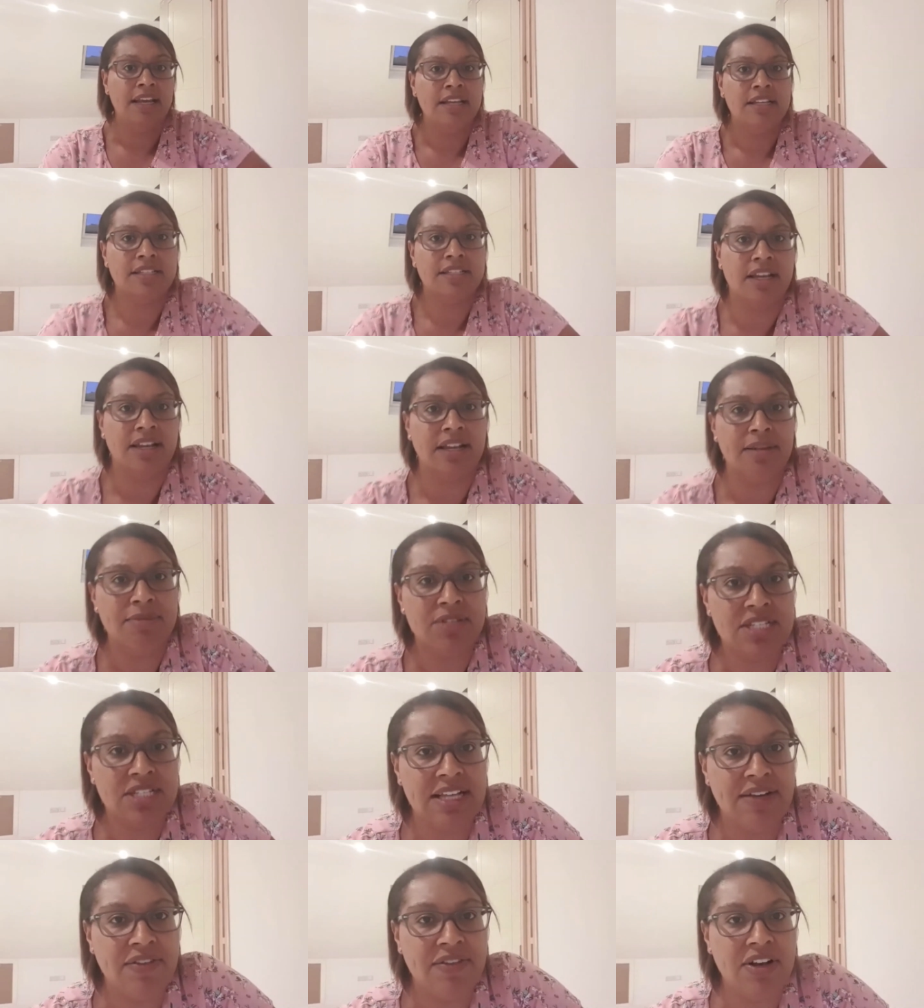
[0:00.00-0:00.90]
So let me
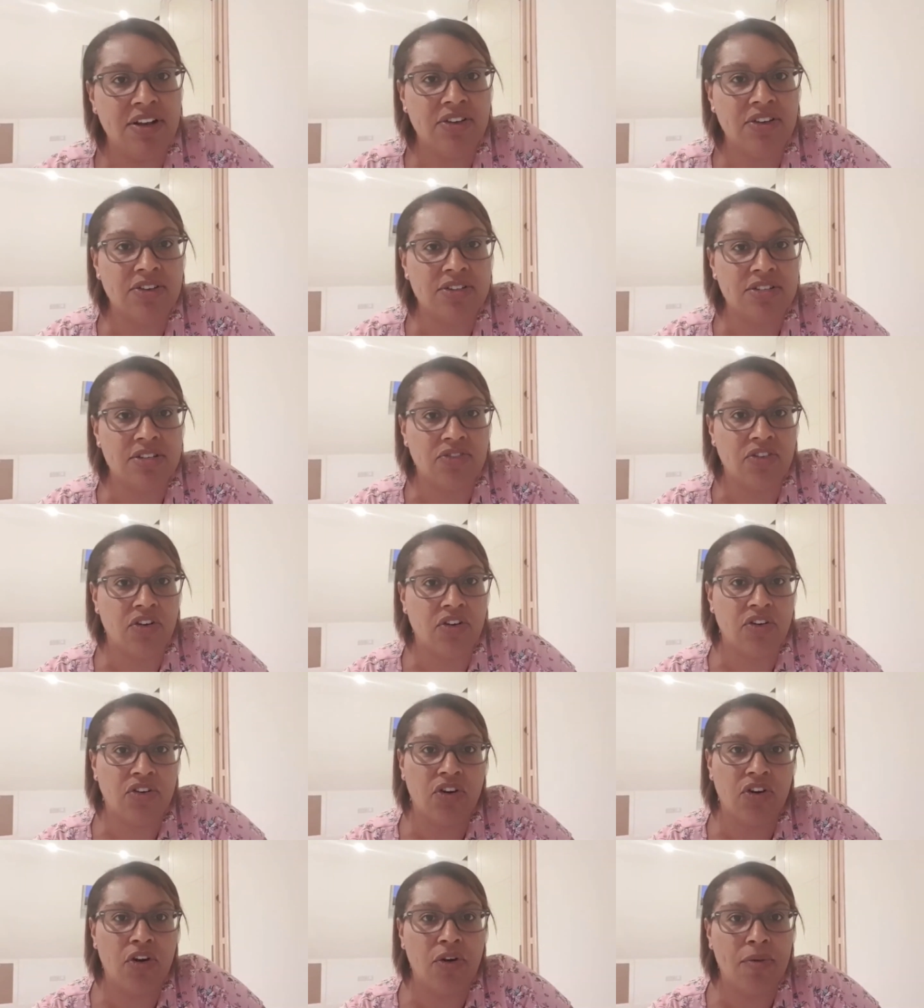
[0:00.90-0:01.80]
just have a look. So I've got a
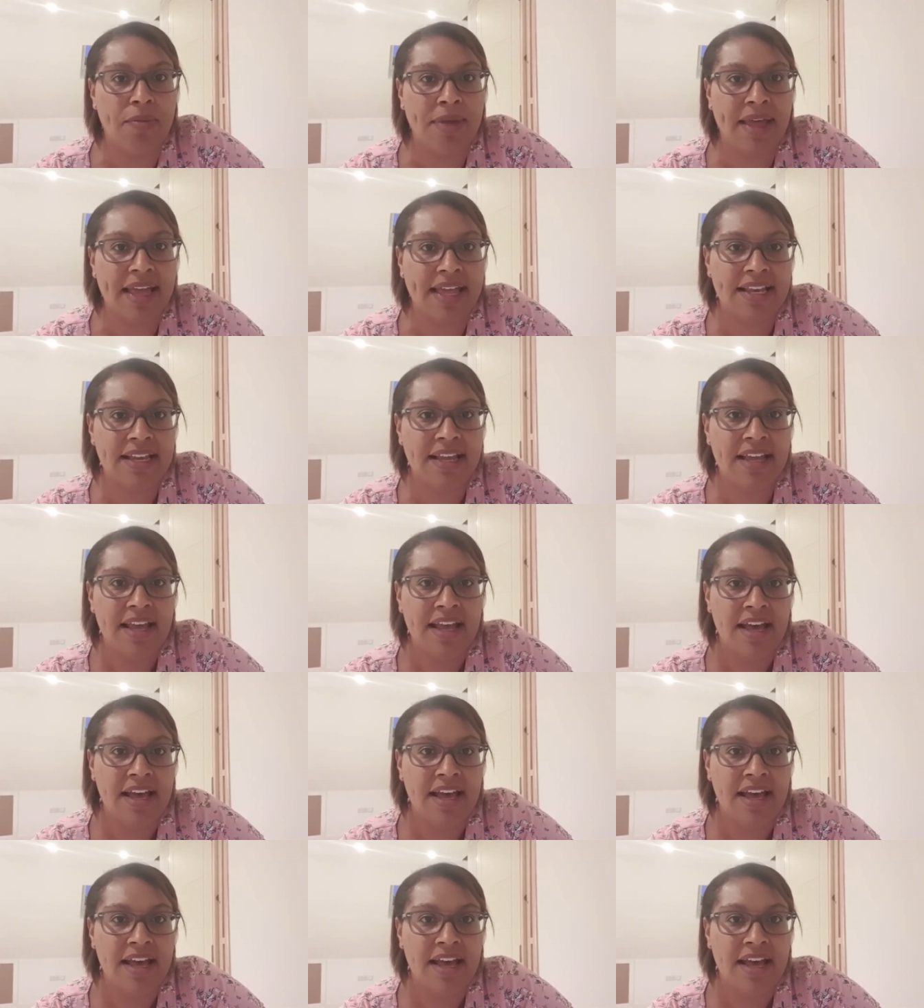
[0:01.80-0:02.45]
comment